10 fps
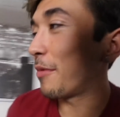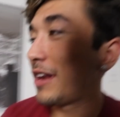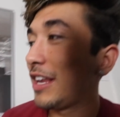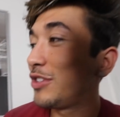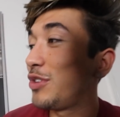
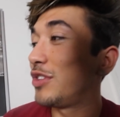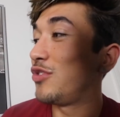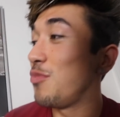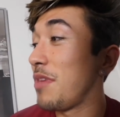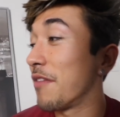gonna need you to
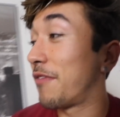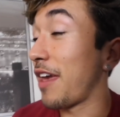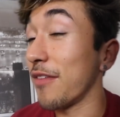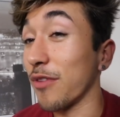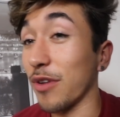do me a
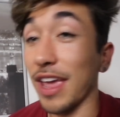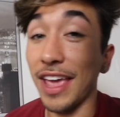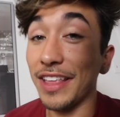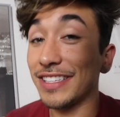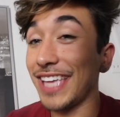favor,
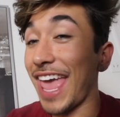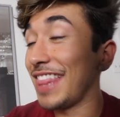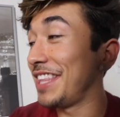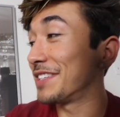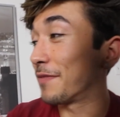okay? To
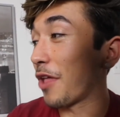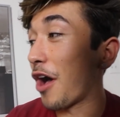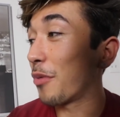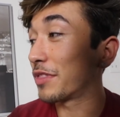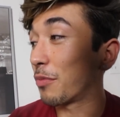end this
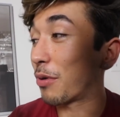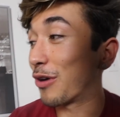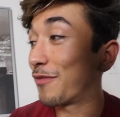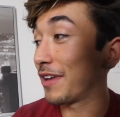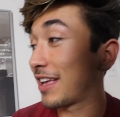vlog with the
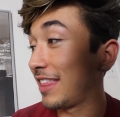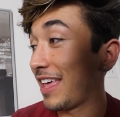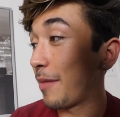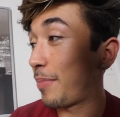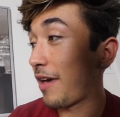perfect
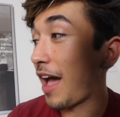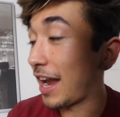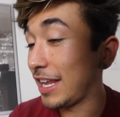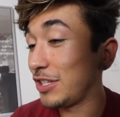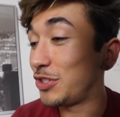clip, I
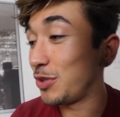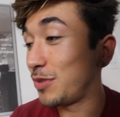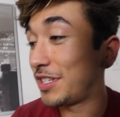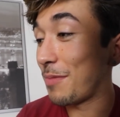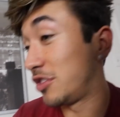need you
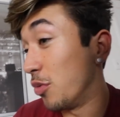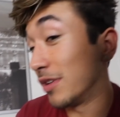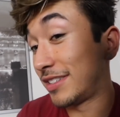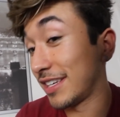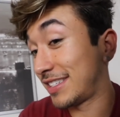to do
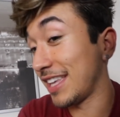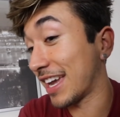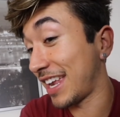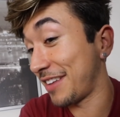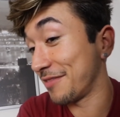a six
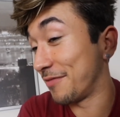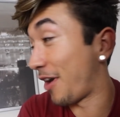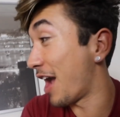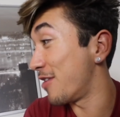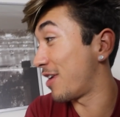second
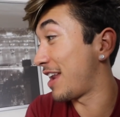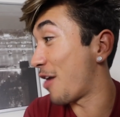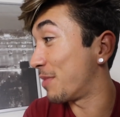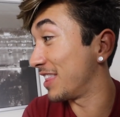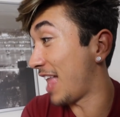Vine right
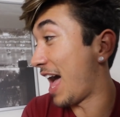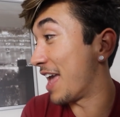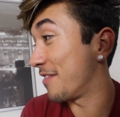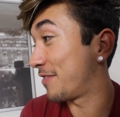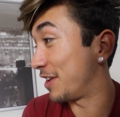now, but
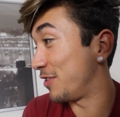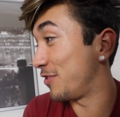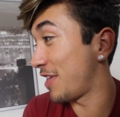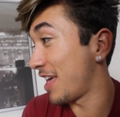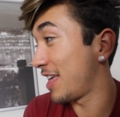live. Can you do
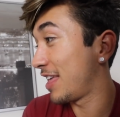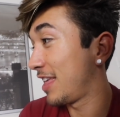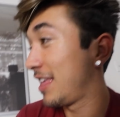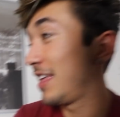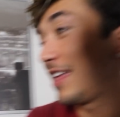Word? that?
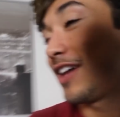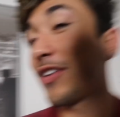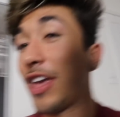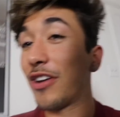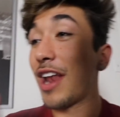Yeah, sure.
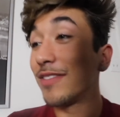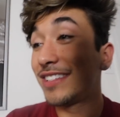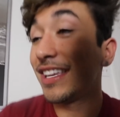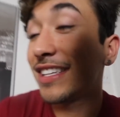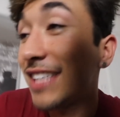Okay, you're gonna have
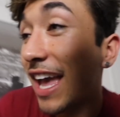six